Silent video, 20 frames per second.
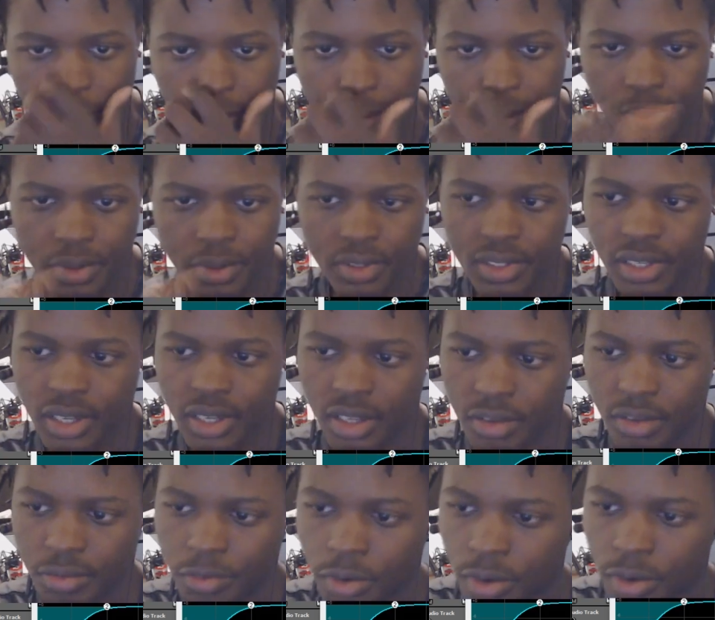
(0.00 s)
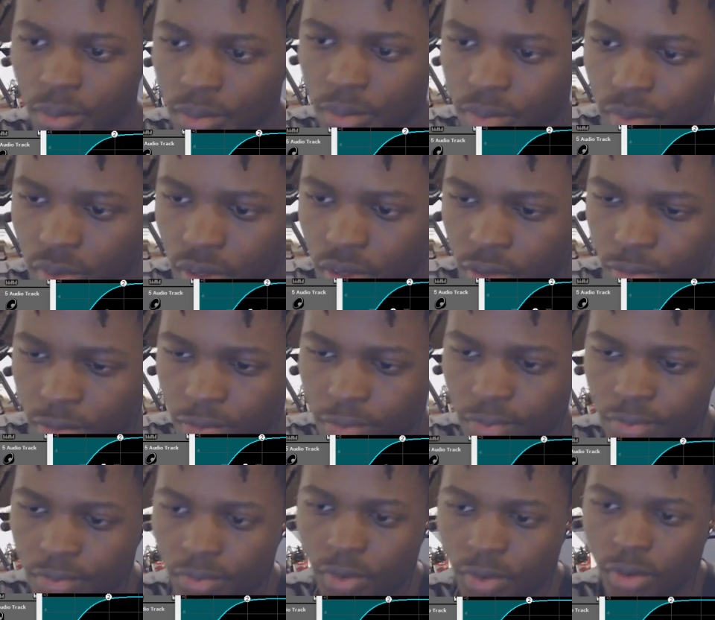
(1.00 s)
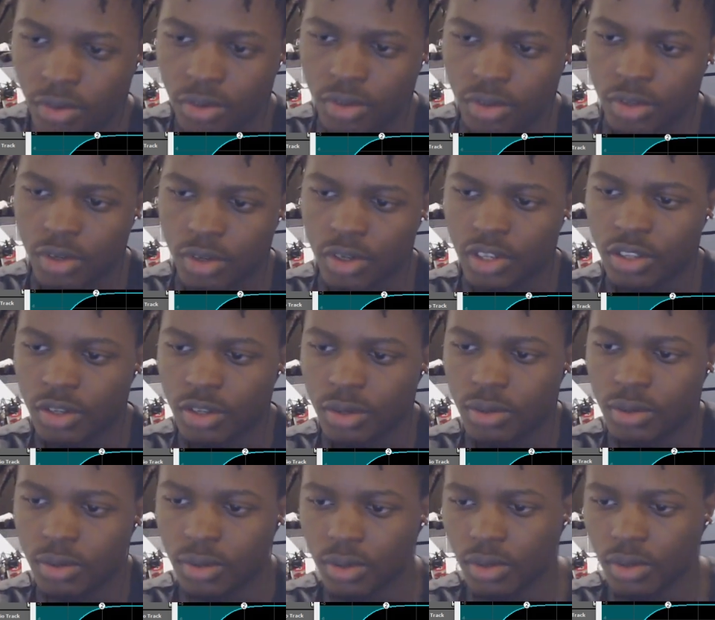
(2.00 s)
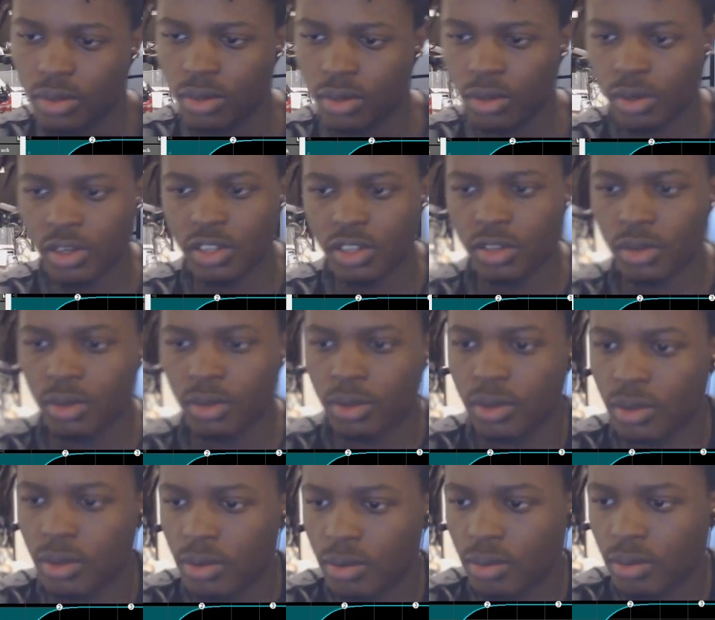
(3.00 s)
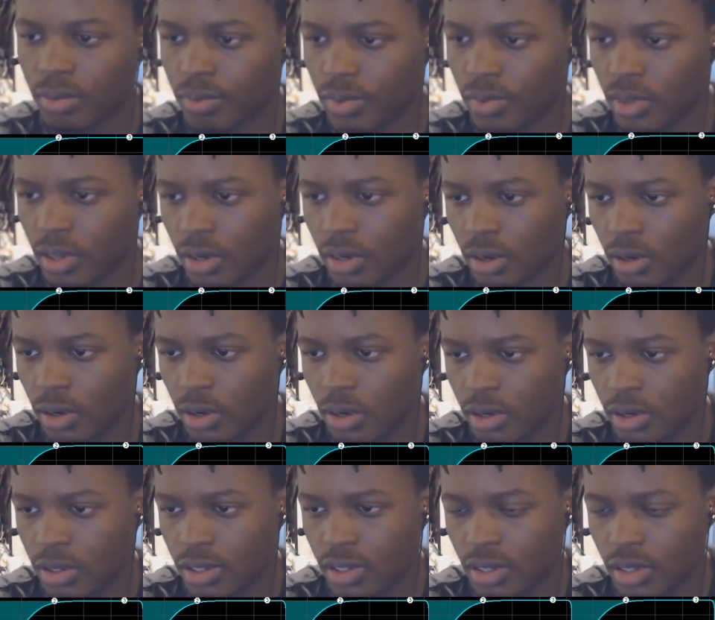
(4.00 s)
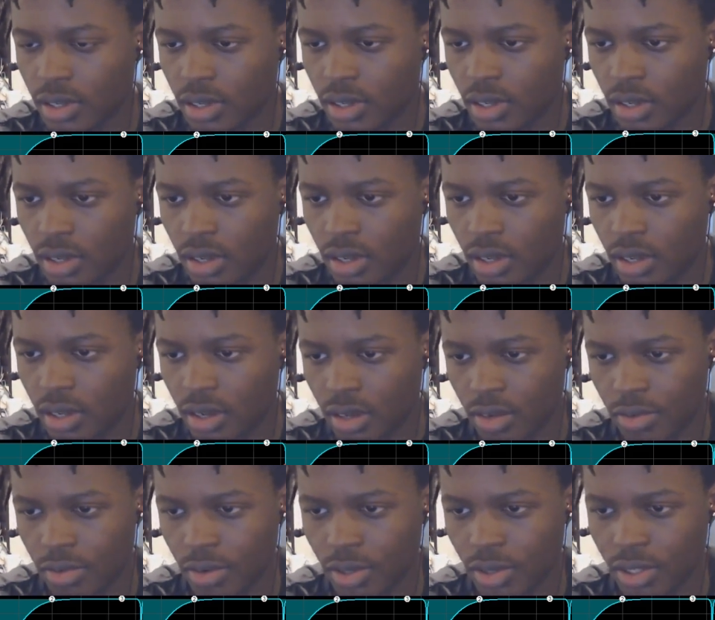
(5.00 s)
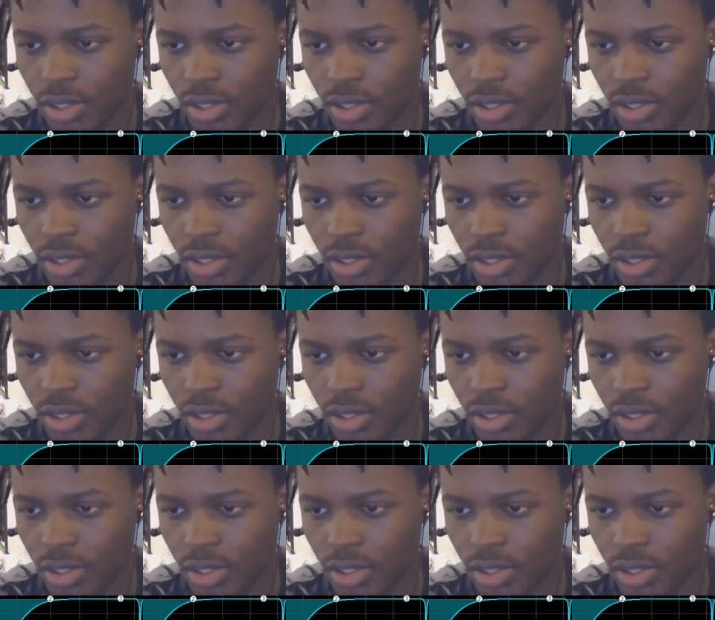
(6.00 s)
see, like from if on 32 kilohertz, if I want to